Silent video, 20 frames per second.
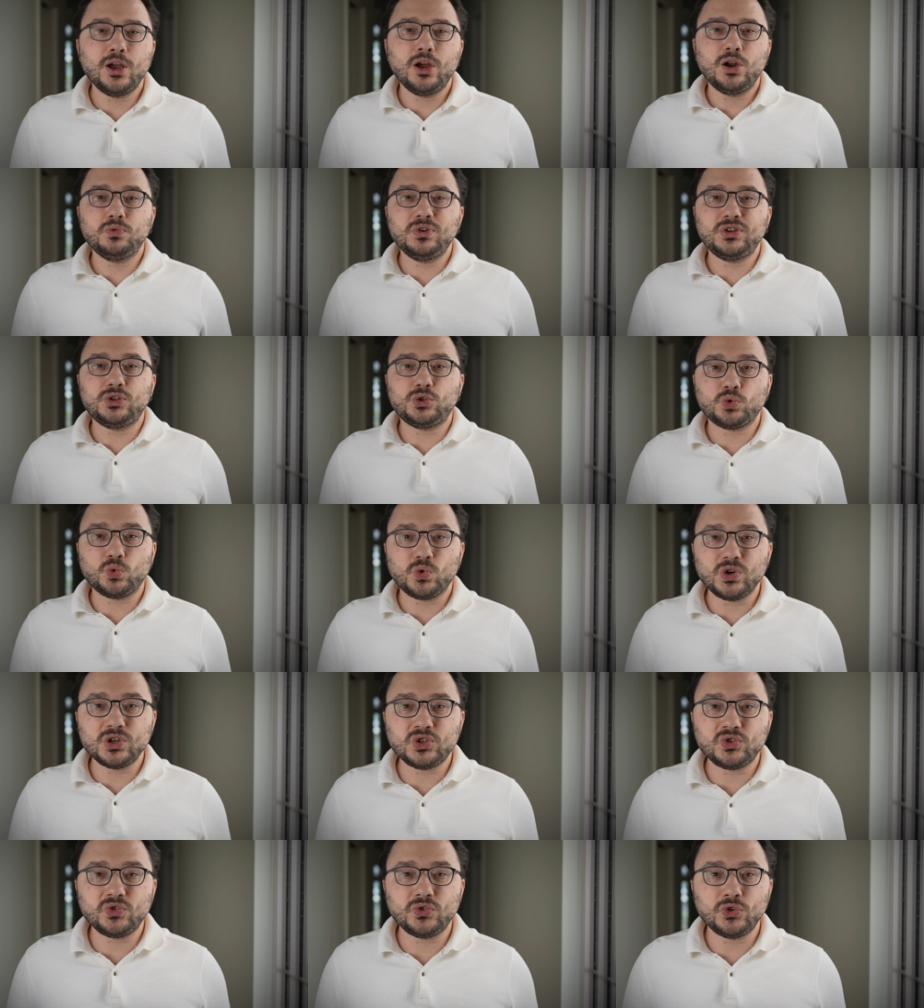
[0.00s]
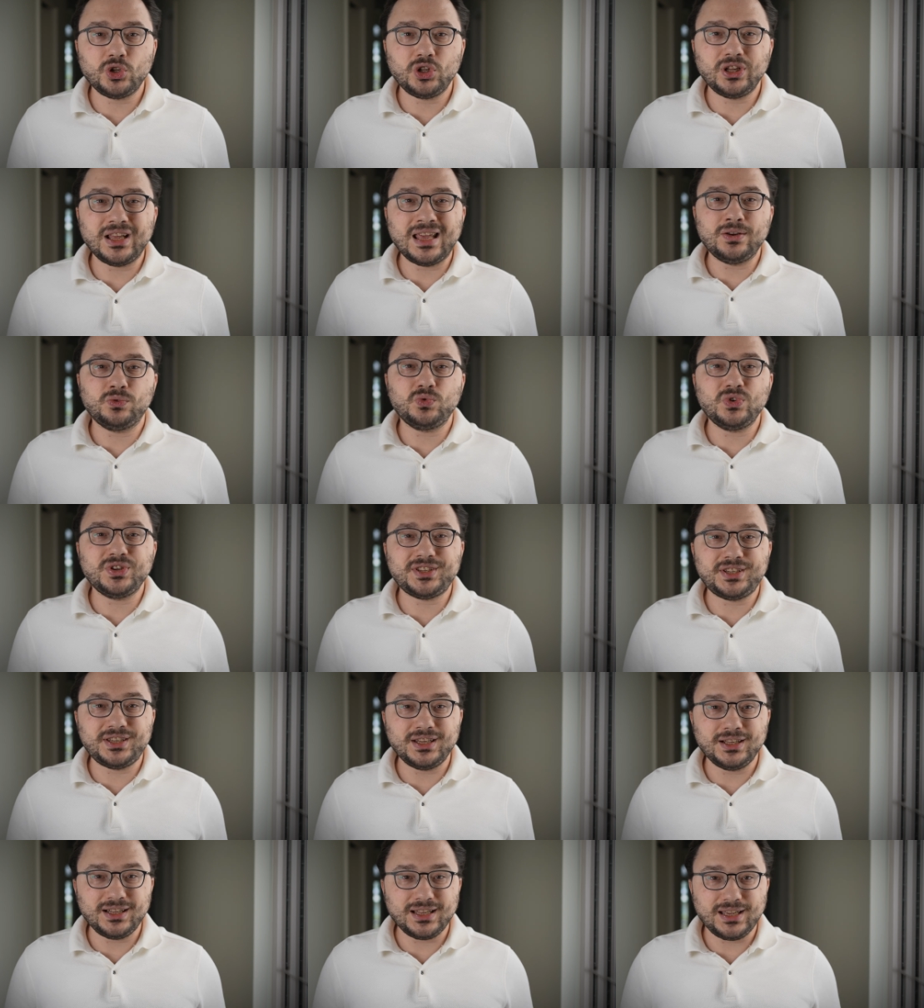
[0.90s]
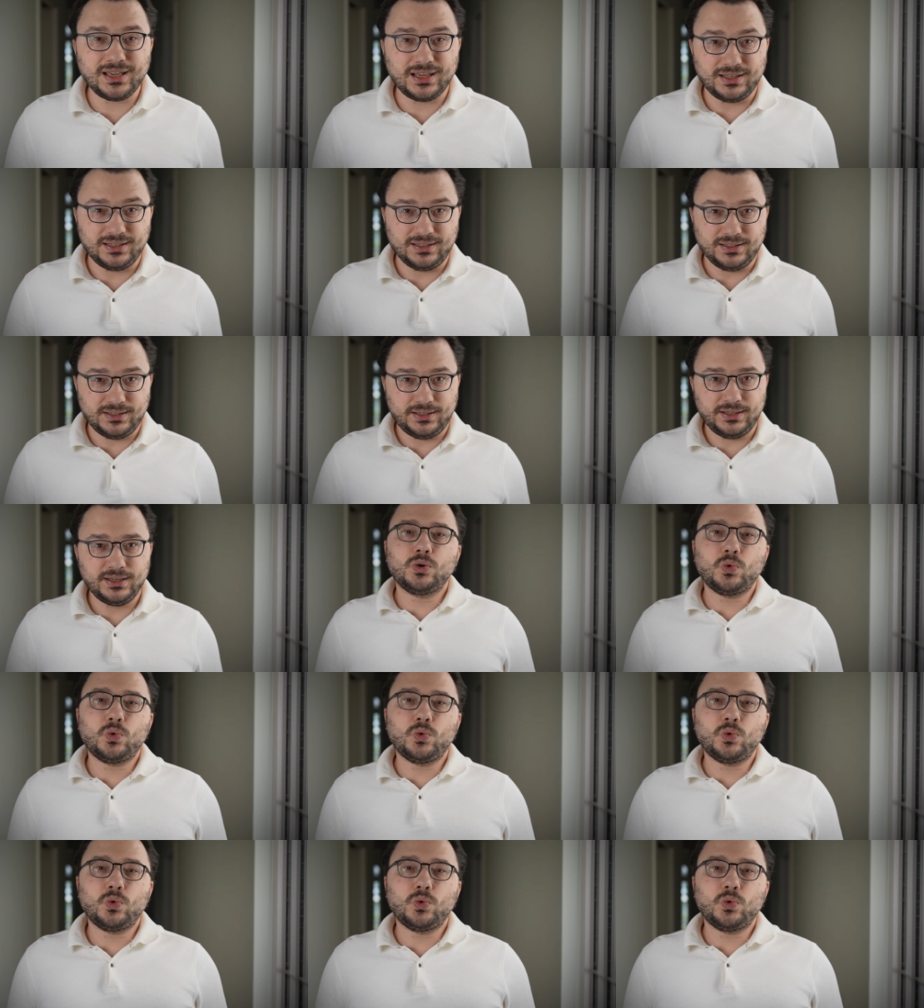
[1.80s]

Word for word: resourceful, and resilient.